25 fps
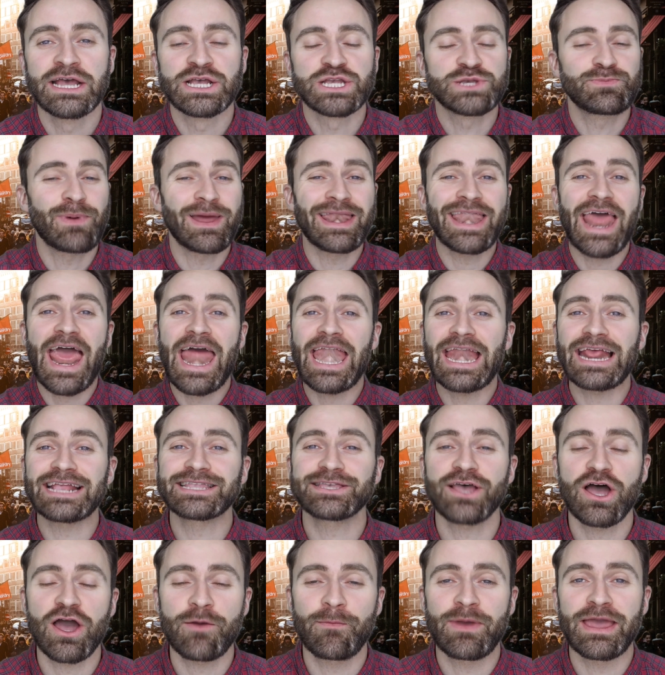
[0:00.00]
spend
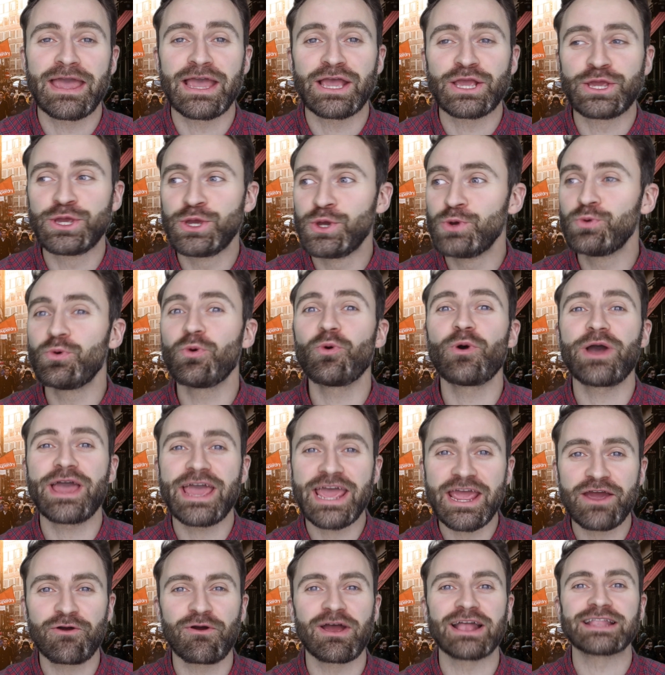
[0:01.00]
any time here, you will
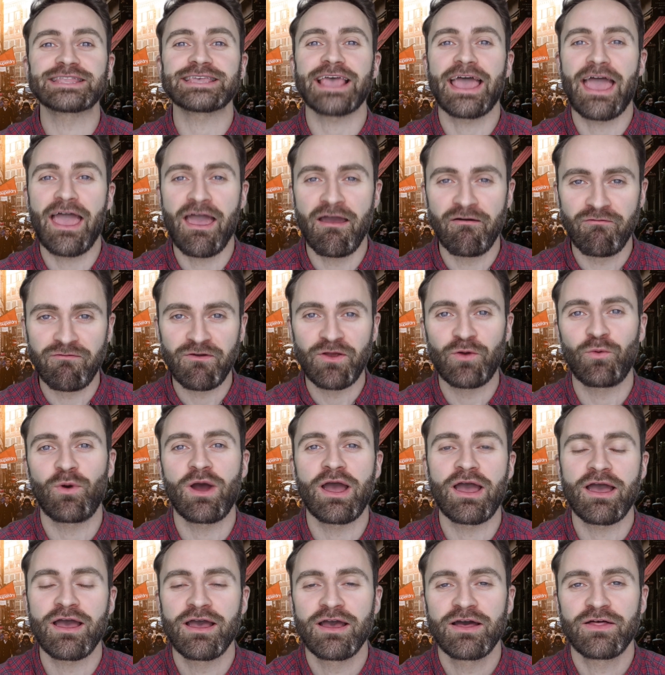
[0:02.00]
hear it
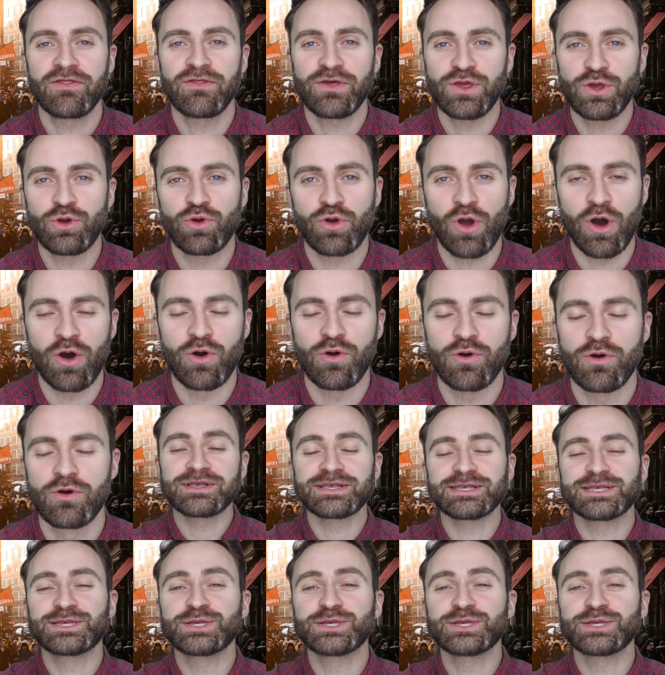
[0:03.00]
everywhere that you go.